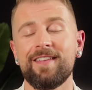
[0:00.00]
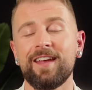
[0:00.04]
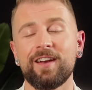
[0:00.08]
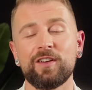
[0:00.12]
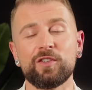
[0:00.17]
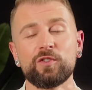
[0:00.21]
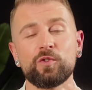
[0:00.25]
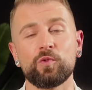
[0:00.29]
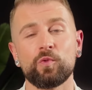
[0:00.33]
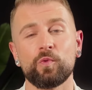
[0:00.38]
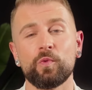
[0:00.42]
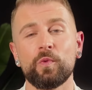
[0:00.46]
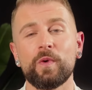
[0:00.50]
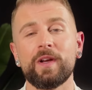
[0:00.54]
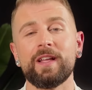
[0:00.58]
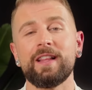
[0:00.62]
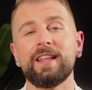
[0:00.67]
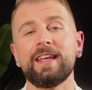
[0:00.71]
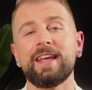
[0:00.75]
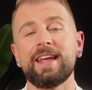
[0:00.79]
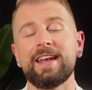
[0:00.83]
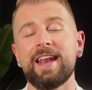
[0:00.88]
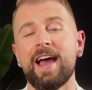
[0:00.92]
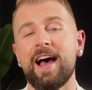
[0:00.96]
that is
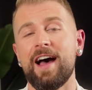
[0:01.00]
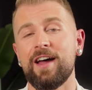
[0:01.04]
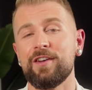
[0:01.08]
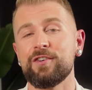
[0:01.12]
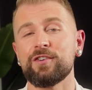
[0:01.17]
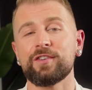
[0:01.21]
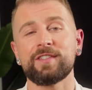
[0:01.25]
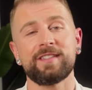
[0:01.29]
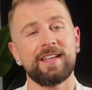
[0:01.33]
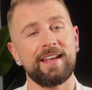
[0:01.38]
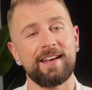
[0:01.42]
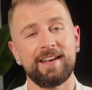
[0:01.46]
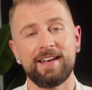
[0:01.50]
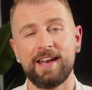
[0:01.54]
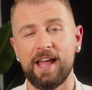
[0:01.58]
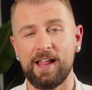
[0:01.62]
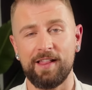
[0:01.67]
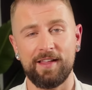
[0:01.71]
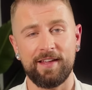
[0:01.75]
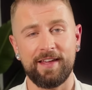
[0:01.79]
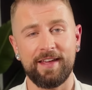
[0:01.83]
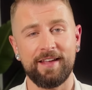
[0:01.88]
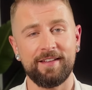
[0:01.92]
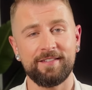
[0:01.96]
really an understated
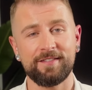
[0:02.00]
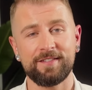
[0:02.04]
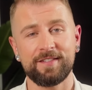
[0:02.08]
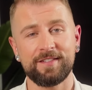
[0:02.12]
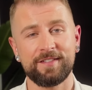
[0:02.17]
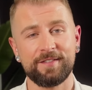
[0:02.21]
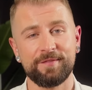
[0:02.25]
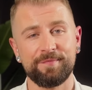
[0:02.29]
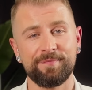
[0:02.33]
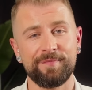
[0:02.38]
elegance.